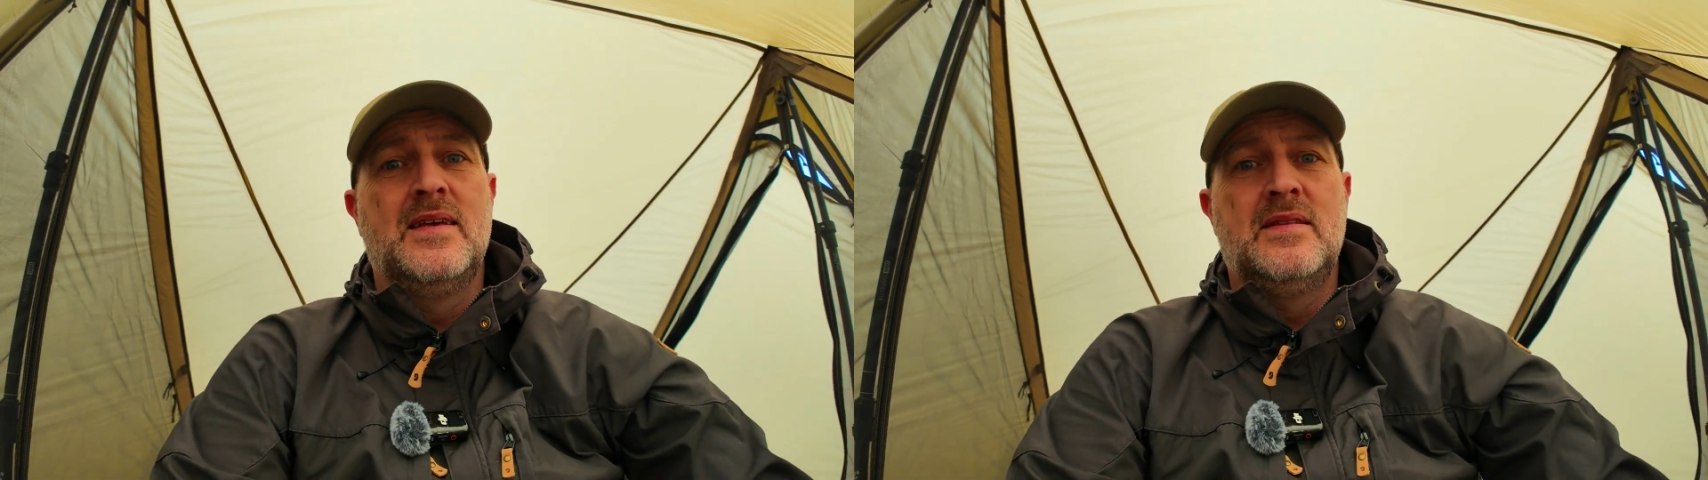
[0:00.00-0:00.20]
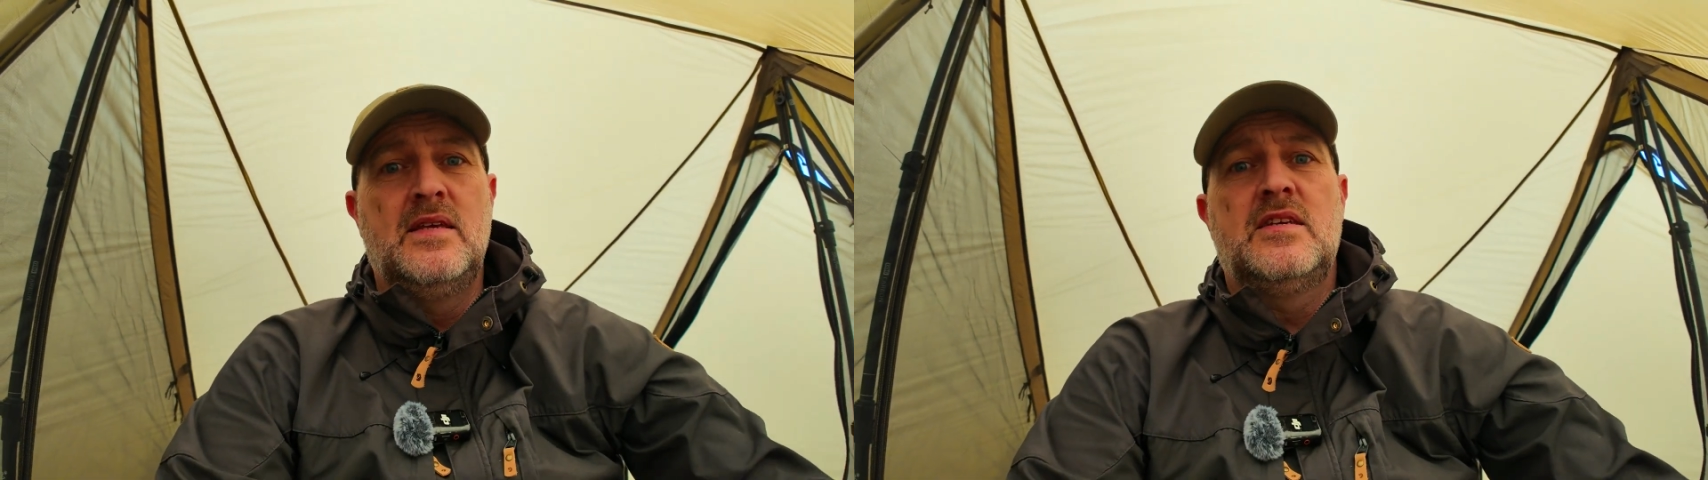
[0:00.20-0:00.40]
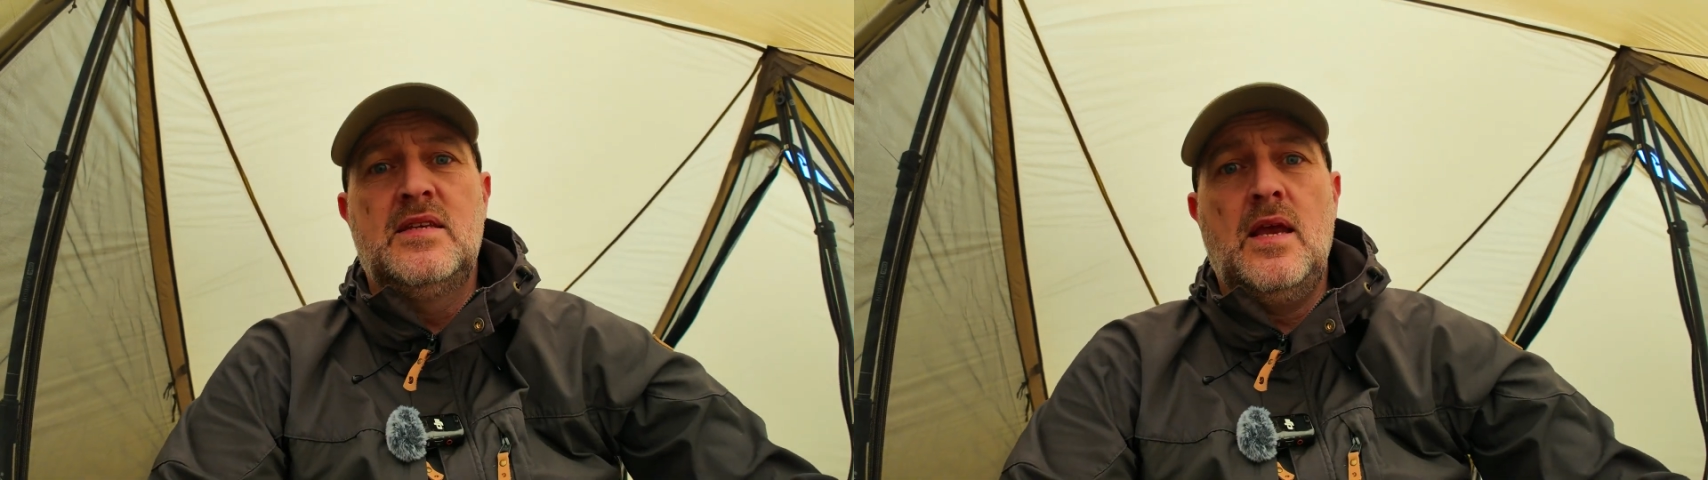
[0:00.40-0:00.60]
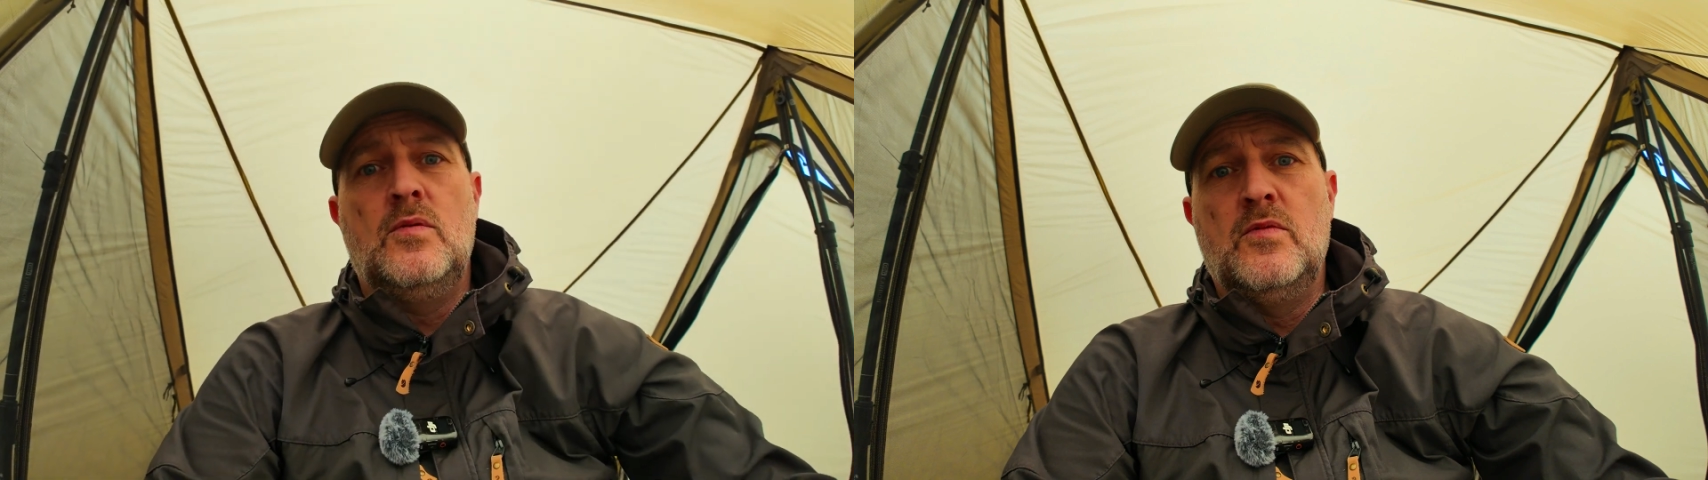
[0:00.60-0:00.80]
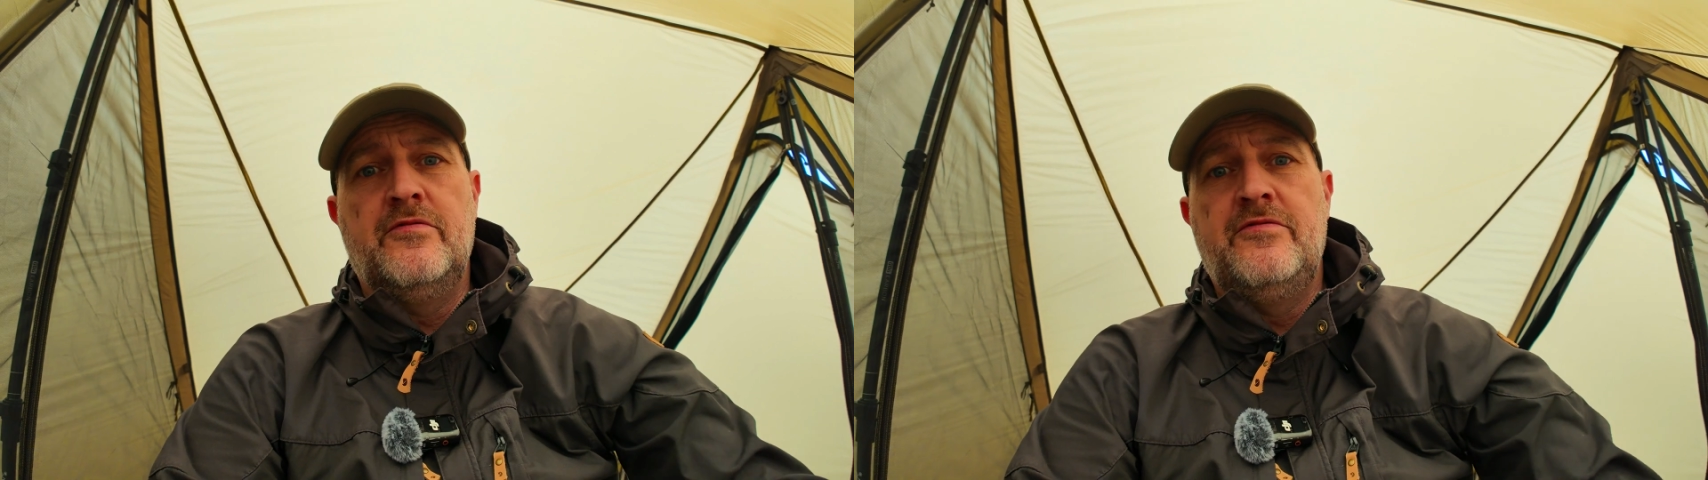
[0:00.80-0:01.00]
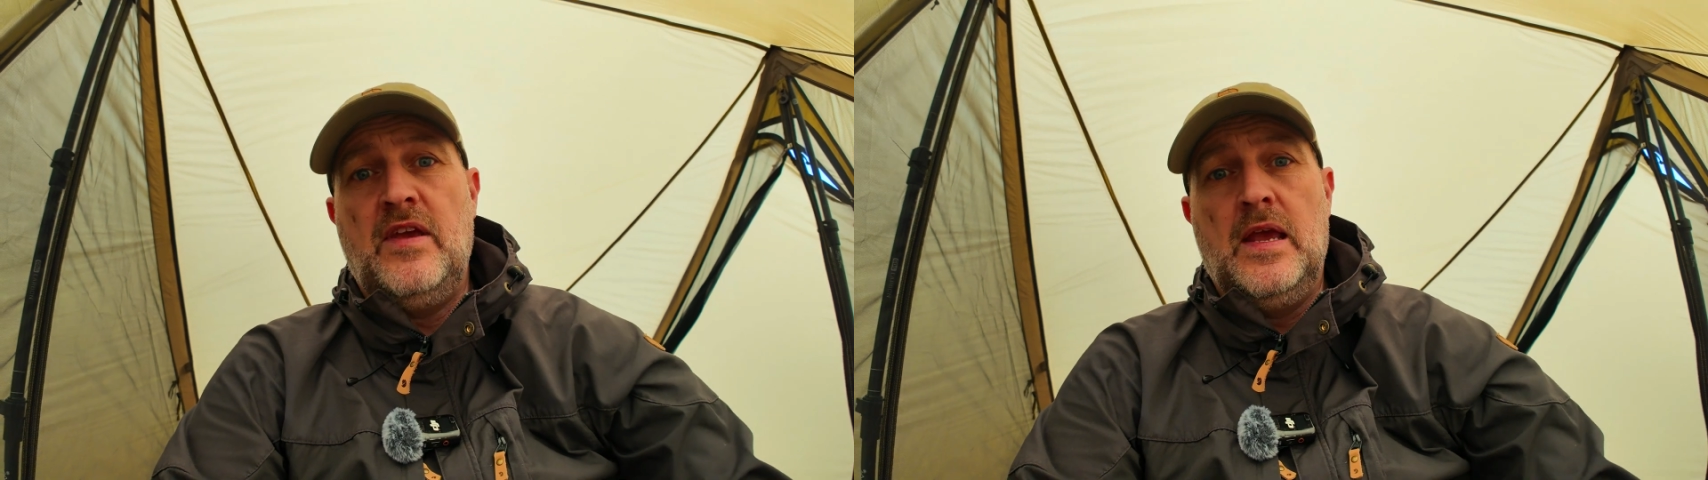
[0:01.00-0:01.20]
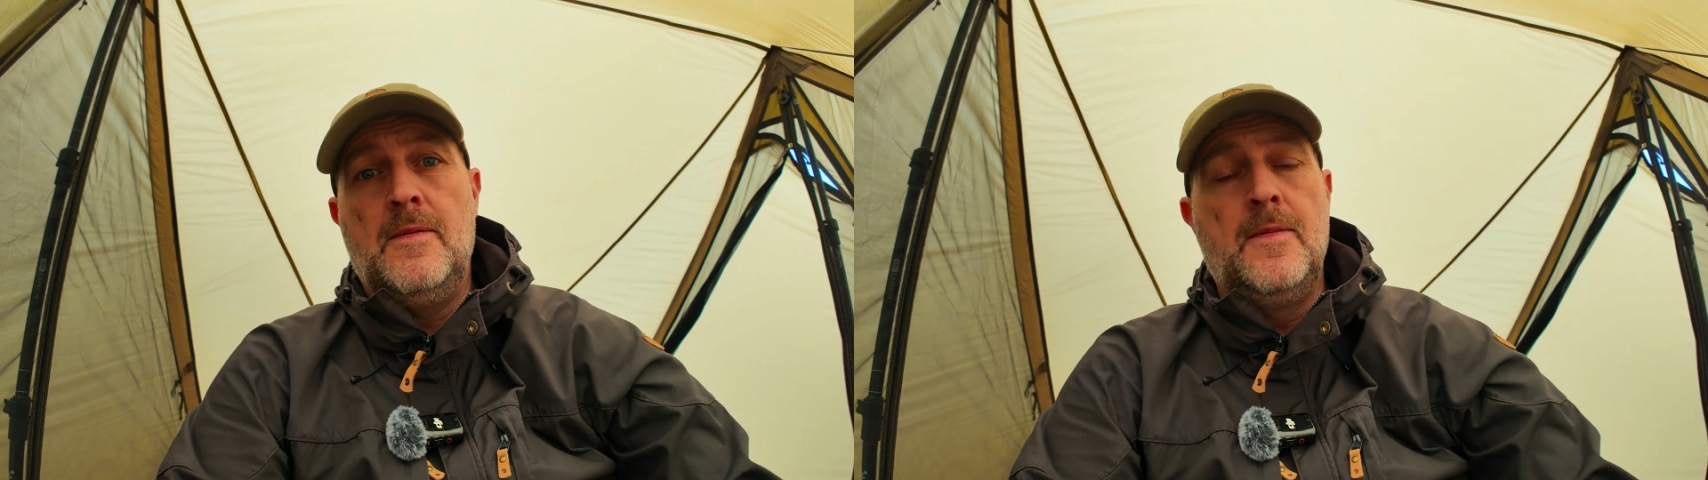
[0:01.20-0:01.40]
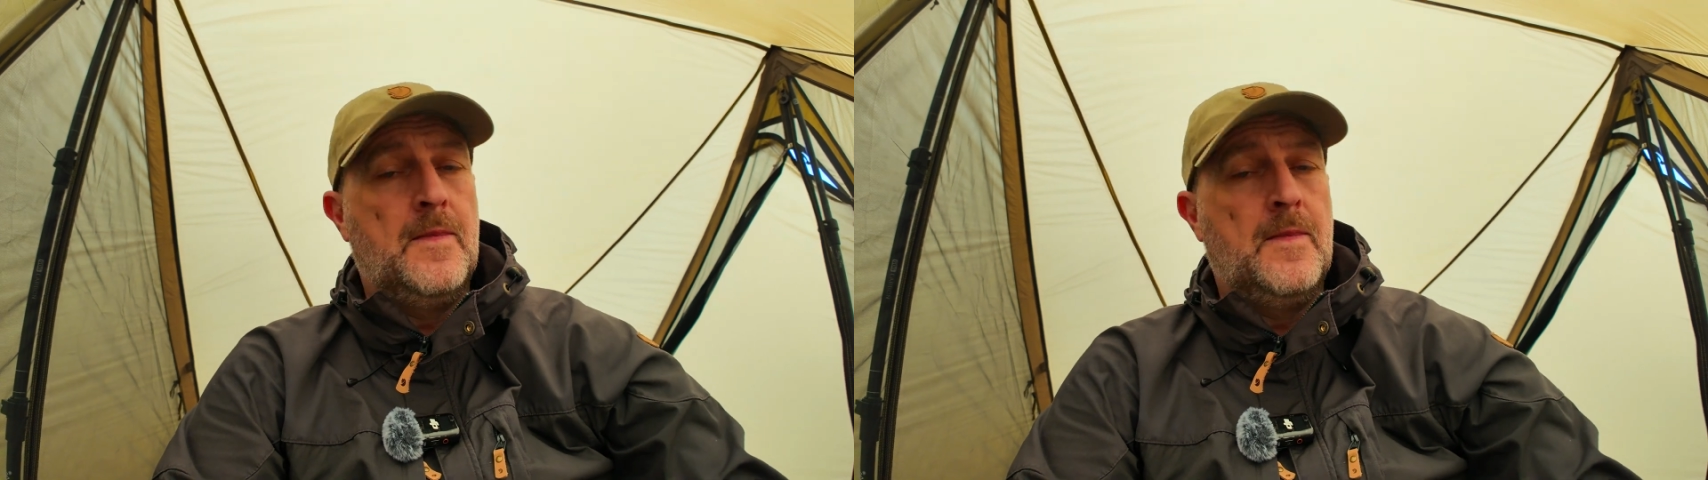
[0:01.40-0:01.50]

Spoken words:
This tent will fit